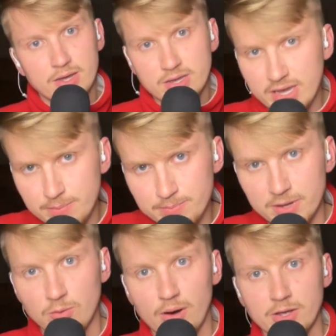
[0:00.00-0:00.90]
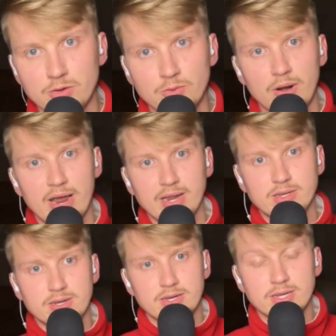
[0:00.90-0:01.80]
keep BYU
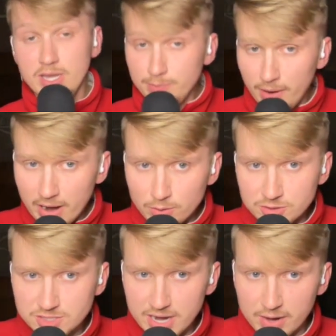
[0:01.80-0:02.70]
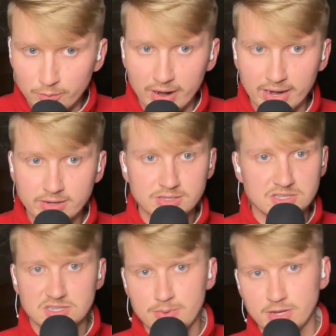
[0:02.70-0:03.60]
ranked. Keep Iowa State ranked because
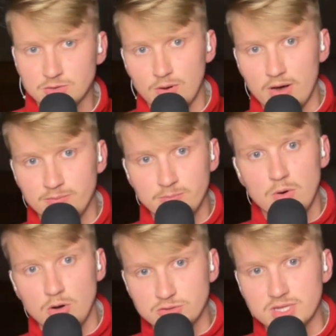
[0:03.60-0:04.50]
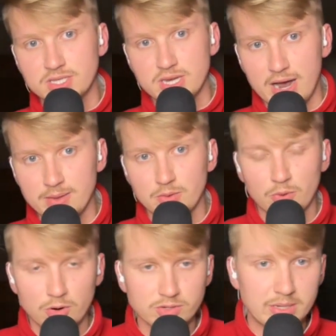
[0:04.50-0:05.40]
it's the Big 12. Most of the time, the
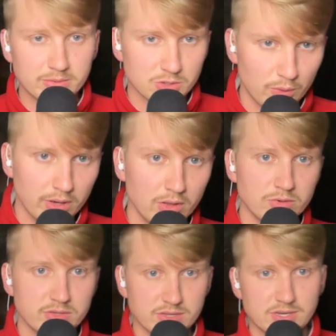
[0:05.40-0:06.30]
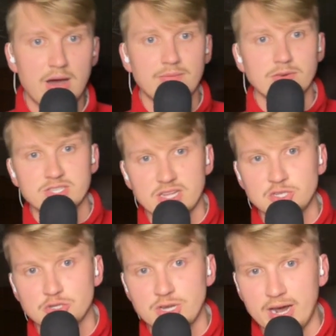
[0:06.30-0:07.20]
road team is going to lose in this conference.
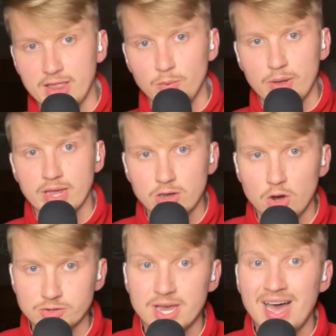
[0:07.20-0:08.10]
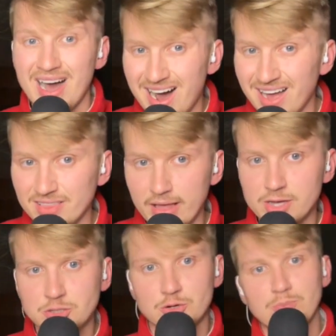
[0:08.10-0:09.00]
That's just kind of the way it goes.
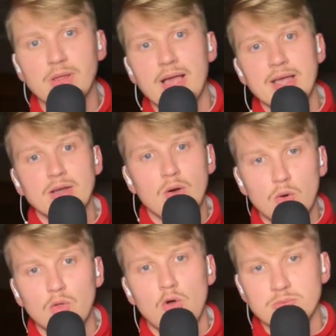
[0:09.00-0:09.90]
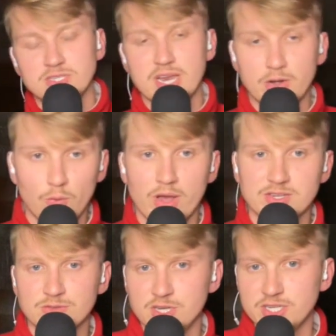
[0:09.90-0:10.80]
Unless you're playing Oklahoma State or
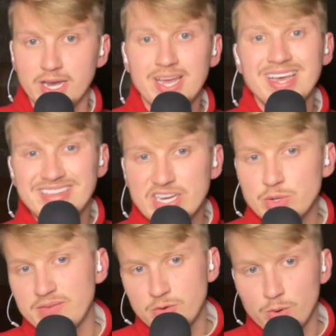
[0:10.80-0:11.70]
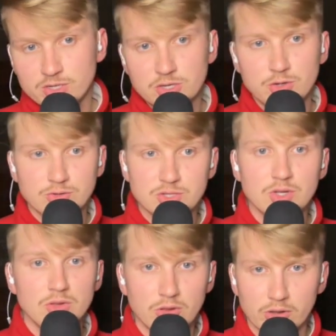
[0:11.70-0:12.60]
West Virginia, then you have no excuse.
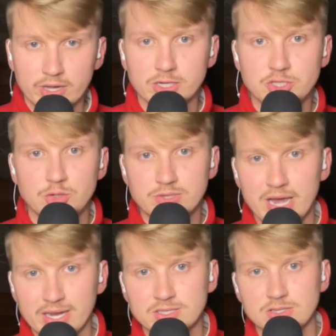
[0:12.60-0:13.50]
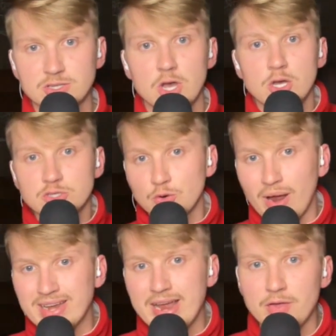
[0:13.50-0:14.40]
Looking at you, Texas. So
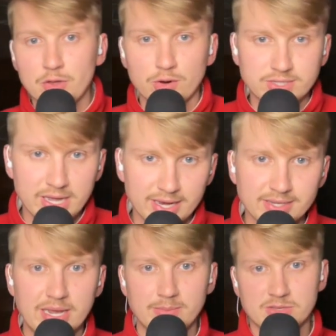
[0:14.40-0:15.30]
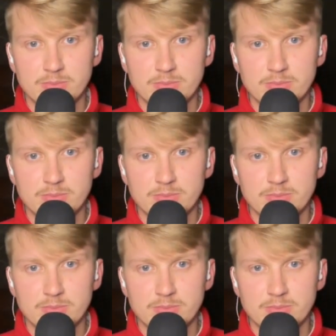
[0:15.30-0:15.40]
right now, there are 10 teams in the